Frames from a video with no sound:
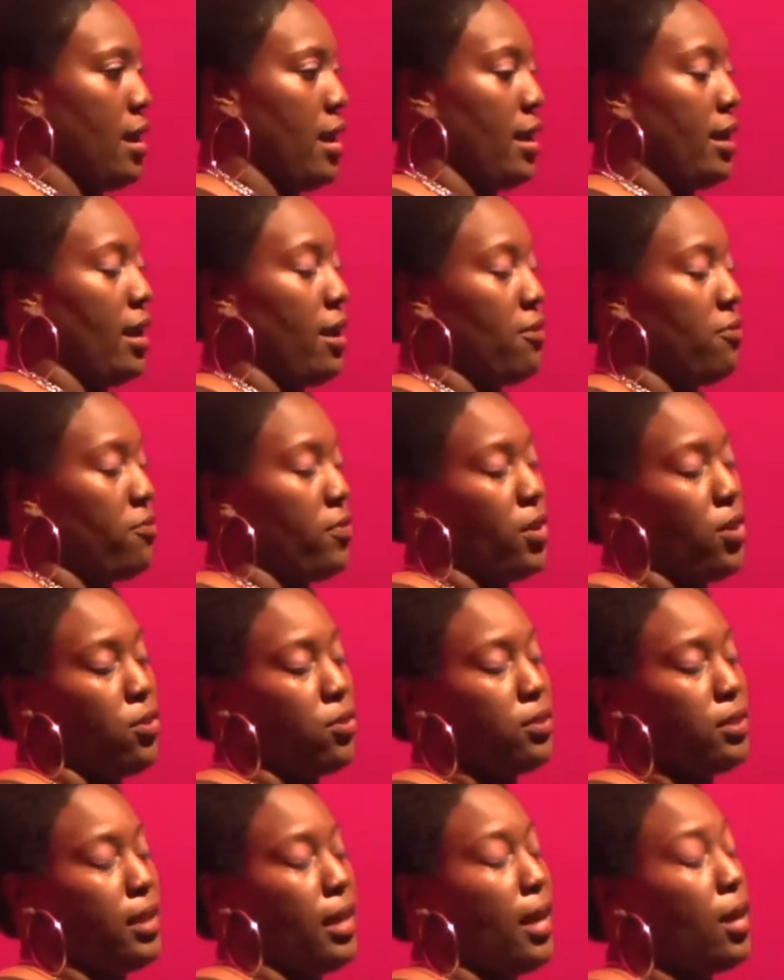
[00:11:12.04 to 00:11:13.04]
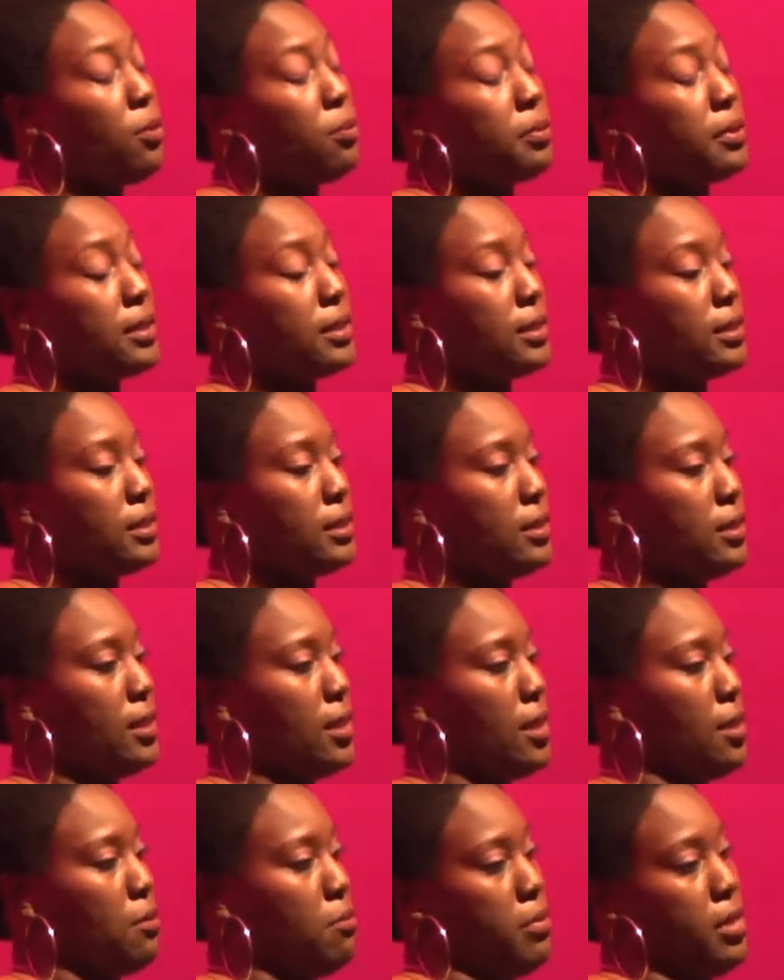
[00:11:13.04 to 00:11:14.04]
and I felt helpless
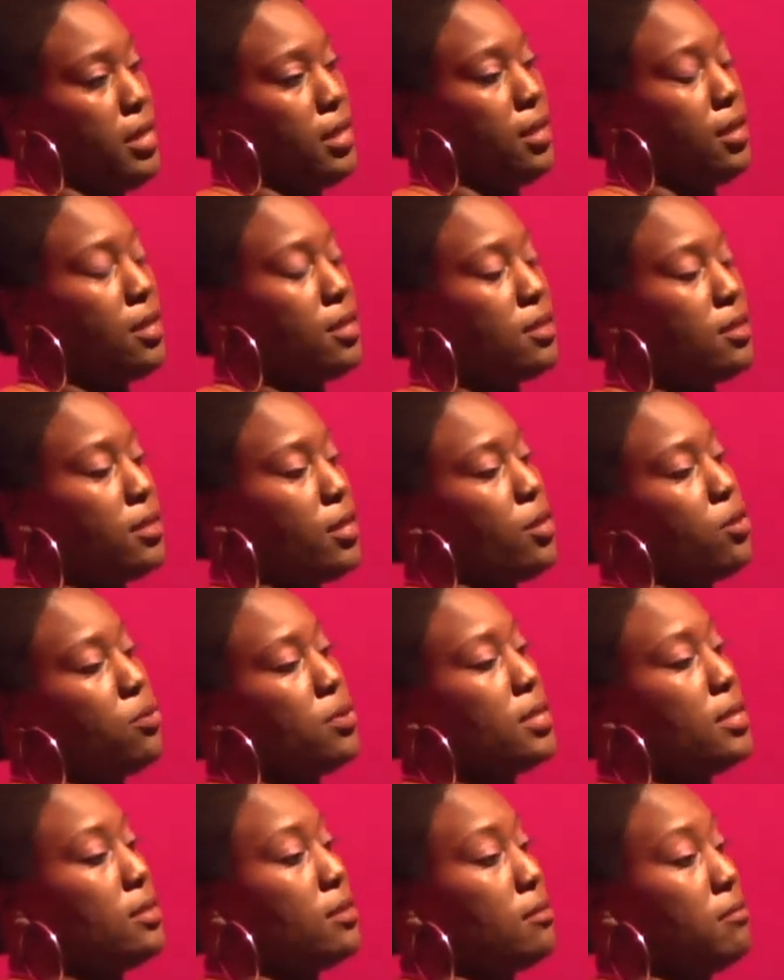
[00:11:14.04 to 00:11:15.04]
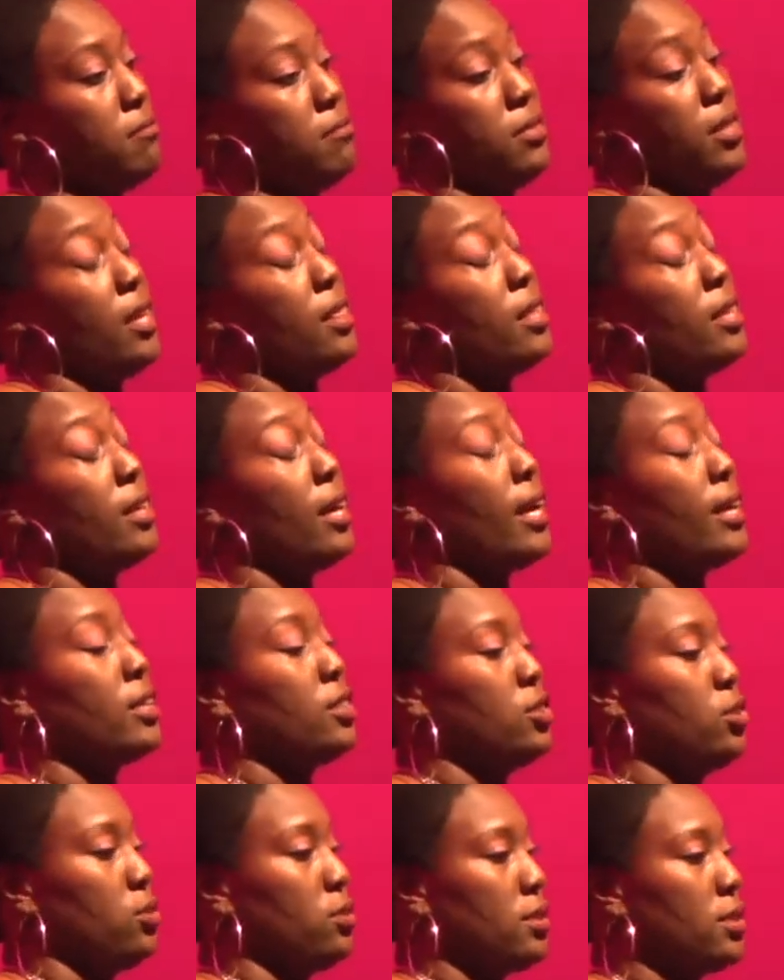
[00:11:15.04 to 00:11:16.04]
because there was nothing I
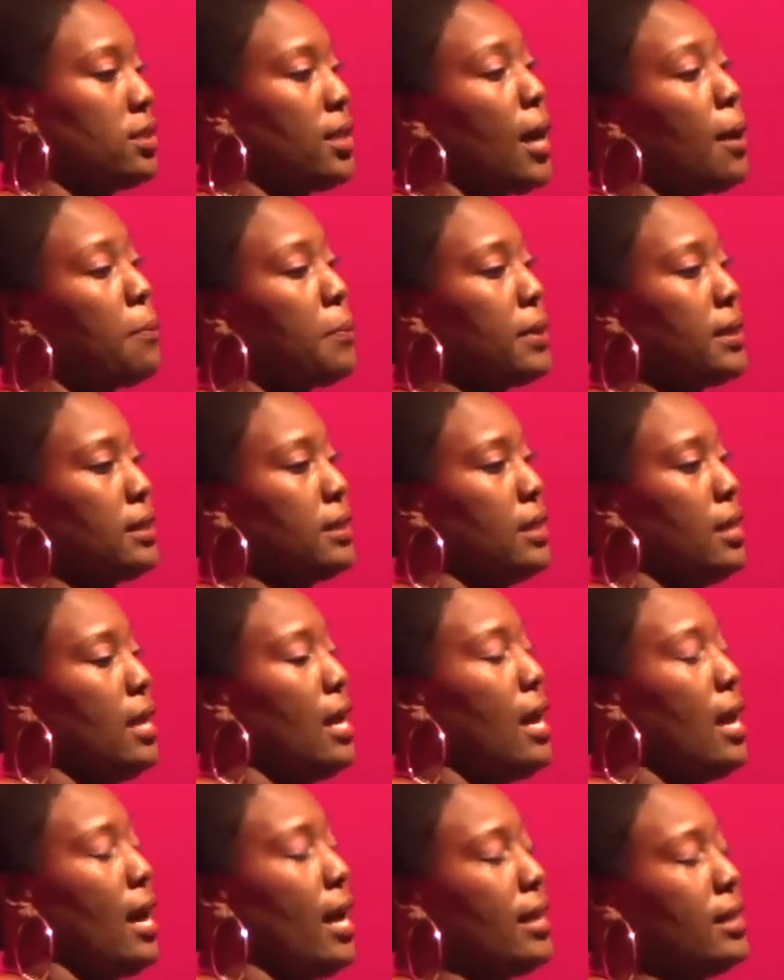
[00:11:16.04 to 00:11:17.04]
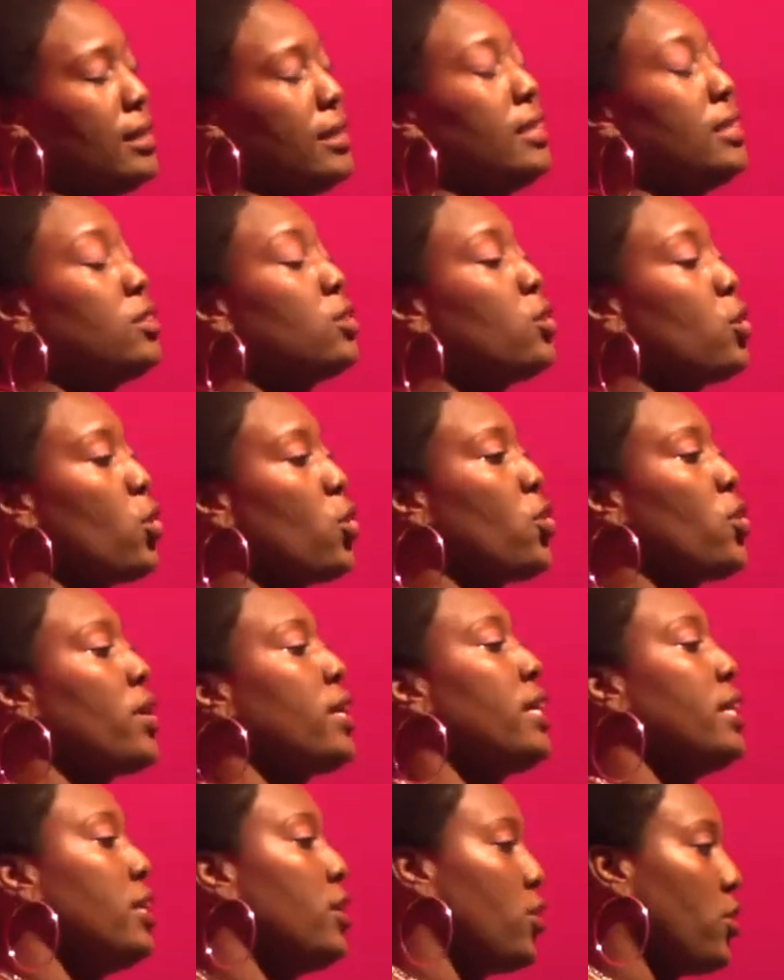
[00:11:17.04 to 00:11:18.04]
could do to stop it. I needed her
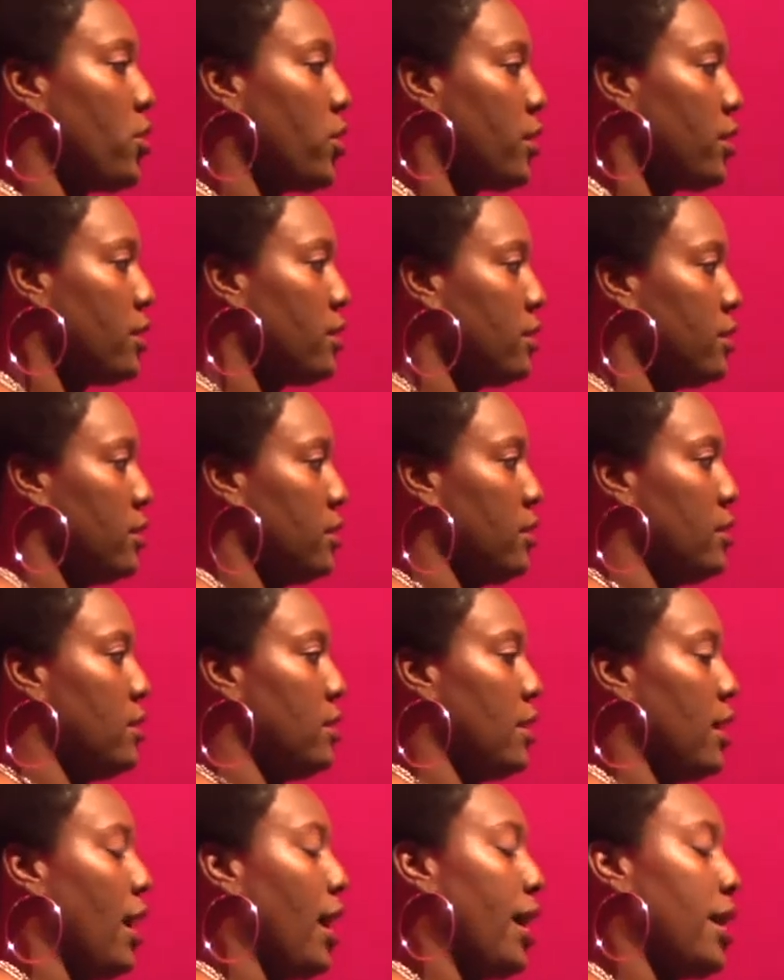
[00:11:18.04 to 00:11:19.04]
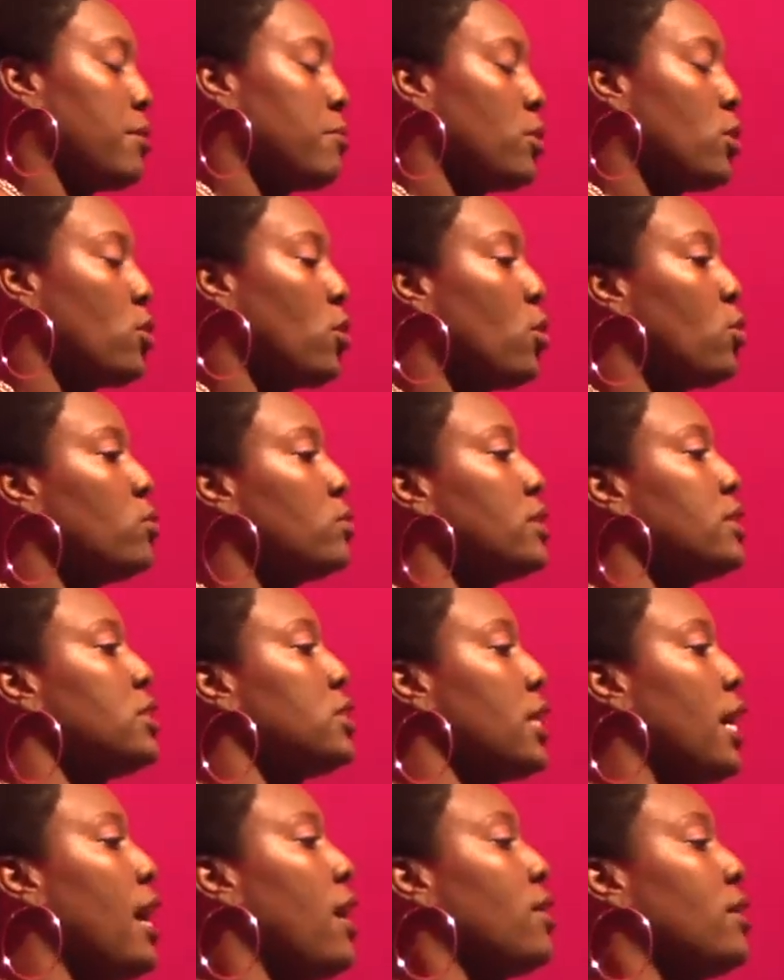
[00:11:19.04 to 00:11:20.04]
here. I am her only
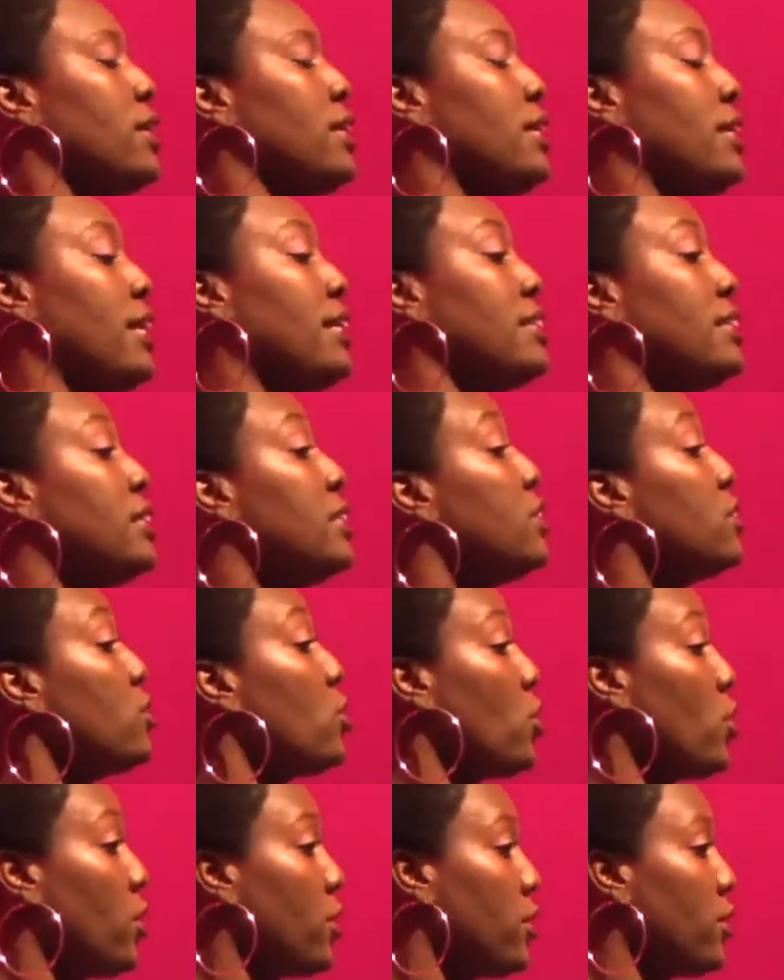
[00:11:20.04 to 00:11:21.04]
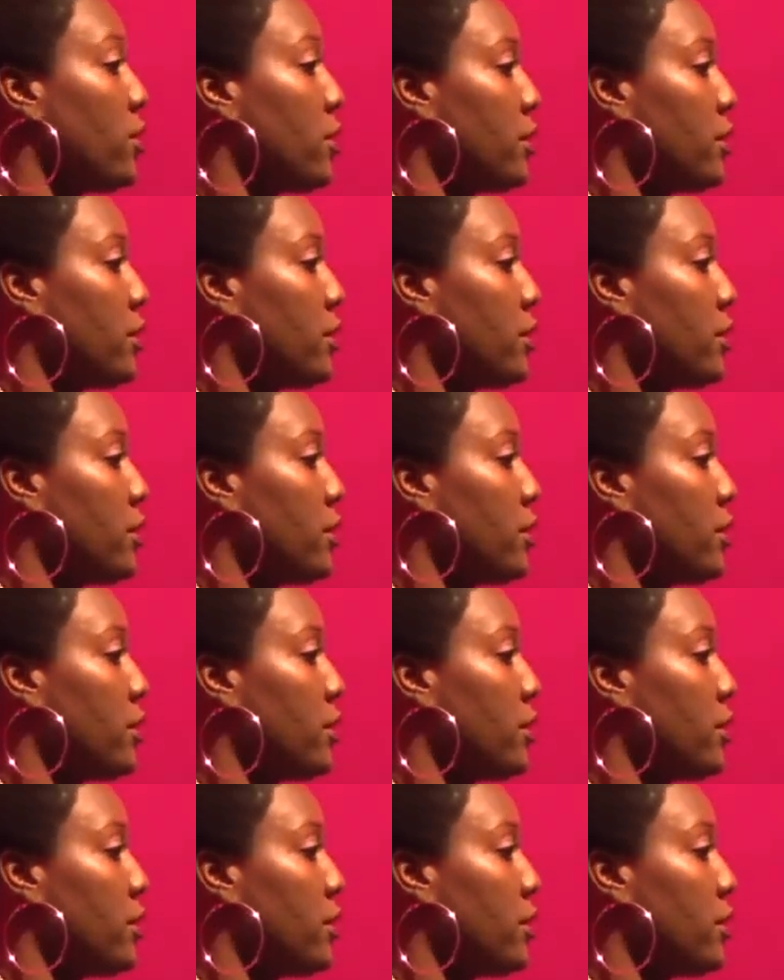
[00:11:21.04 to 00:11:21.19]
child, and I needed her.